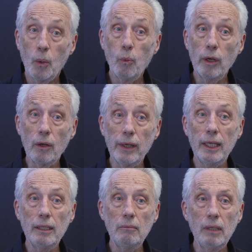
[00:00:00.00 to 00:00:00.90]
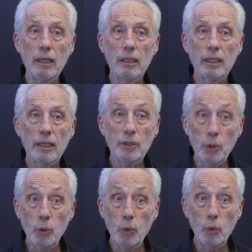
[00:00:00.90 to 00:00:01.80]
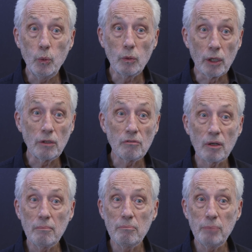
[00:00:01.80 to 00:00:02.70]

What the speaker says: wherein you learn from